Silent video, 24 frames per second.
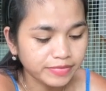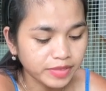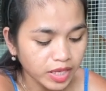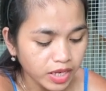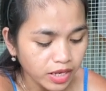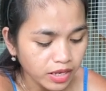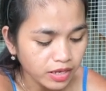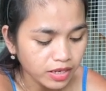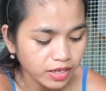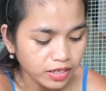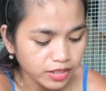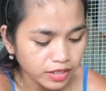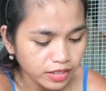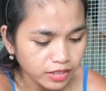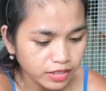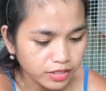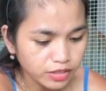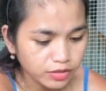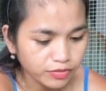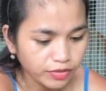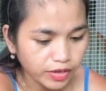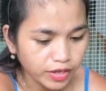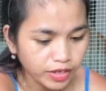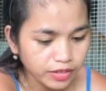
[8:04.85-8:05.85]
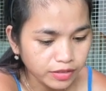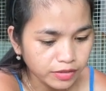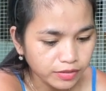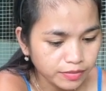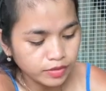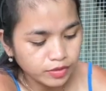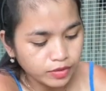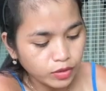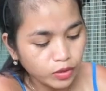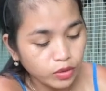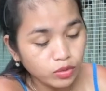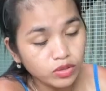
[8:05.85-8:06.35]
Yeah, I think that's fine.
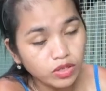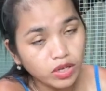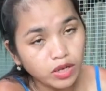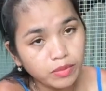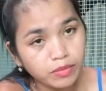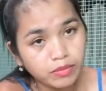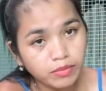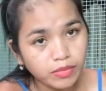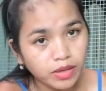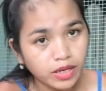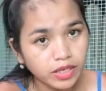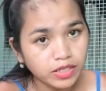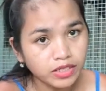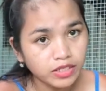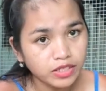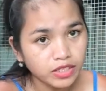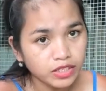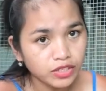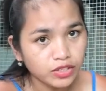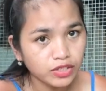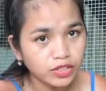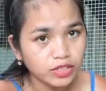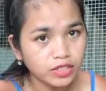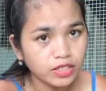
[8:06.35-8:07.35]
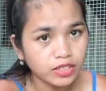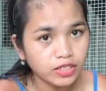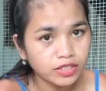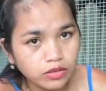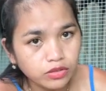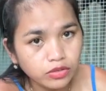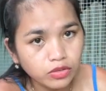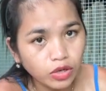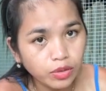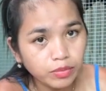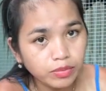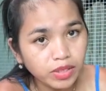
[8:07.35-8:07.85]
So that my decision is,
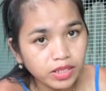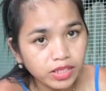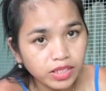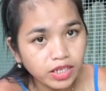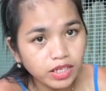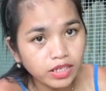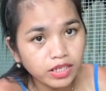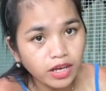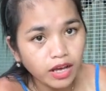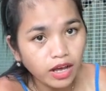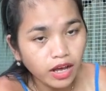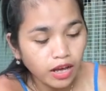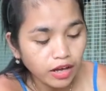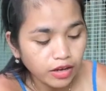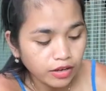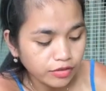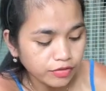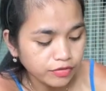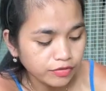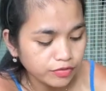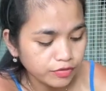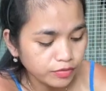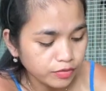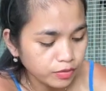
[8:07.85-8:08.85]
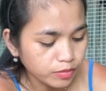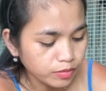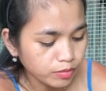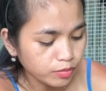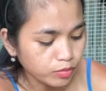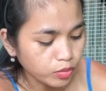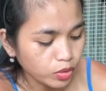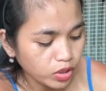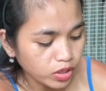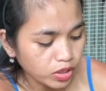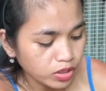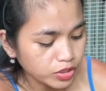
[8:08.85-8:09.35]
so I'm not gonna have
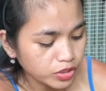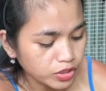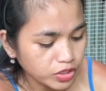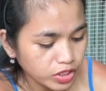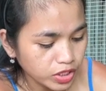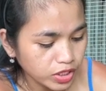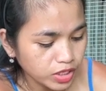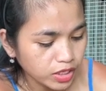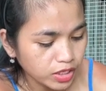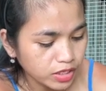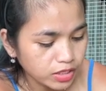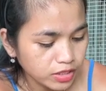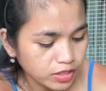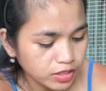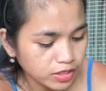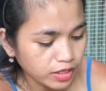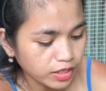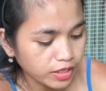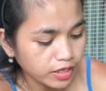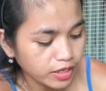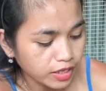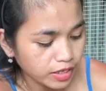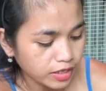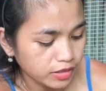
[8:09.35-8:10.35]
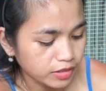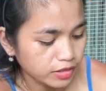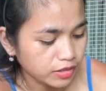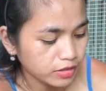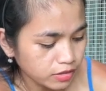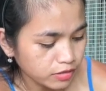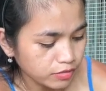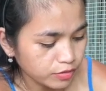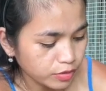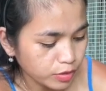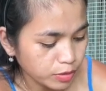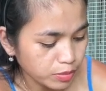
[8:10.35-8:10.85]
broiler chickens again
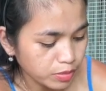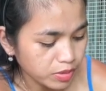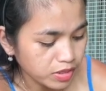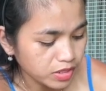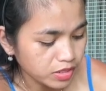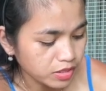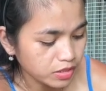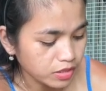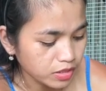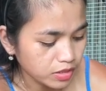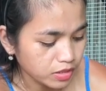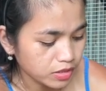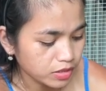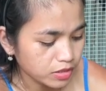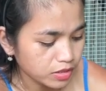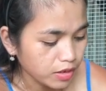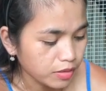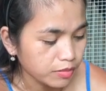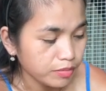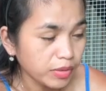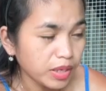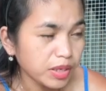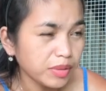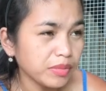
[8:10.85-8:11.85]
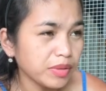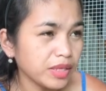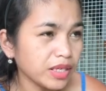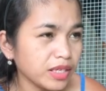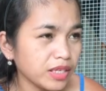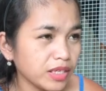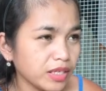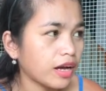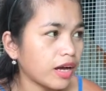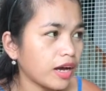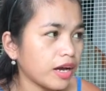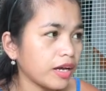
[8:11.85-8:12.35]
for business.
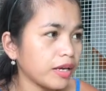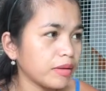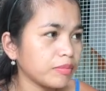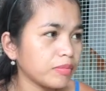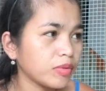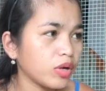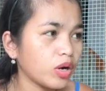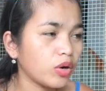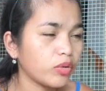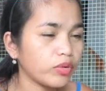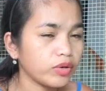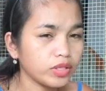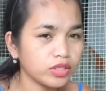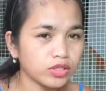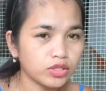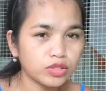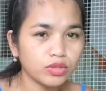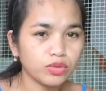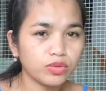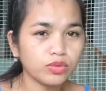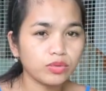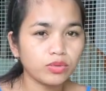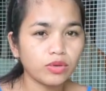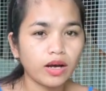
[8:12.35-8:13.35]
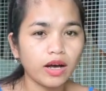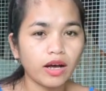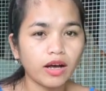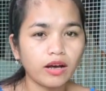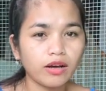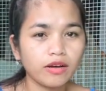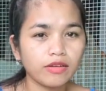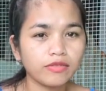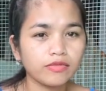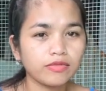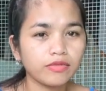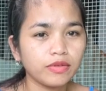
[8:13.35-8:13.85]
Maybe I am going to
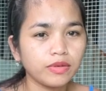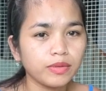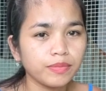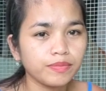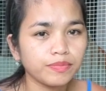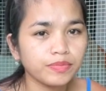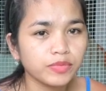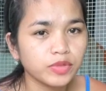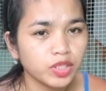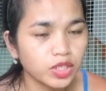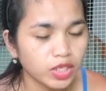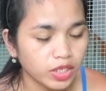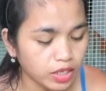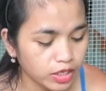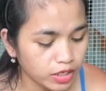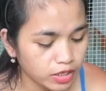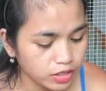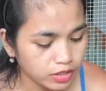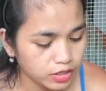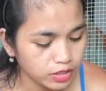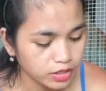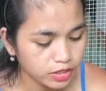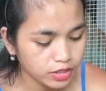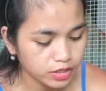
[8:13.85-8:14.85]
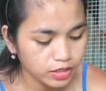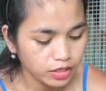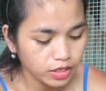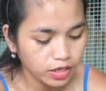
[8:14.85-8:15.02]
have chickens,